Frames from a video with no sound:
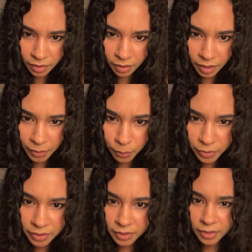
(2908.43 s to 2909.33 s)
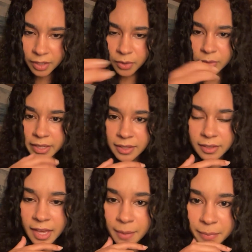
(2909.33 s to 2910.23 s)
I wouldn't go like
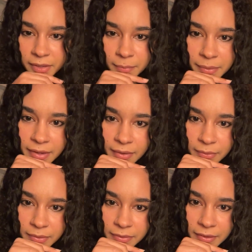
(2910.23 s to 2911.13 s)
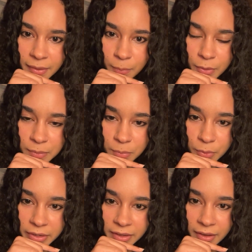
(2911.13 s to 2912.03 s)
yapping about that one
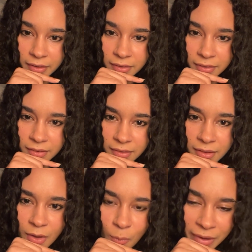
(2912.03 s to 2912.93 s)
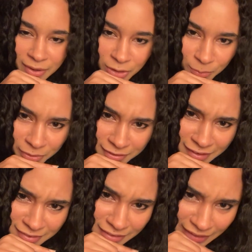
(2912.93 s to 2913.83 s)
boy again. Wait, you were in
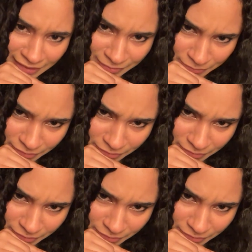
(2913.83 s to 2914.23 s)
that live?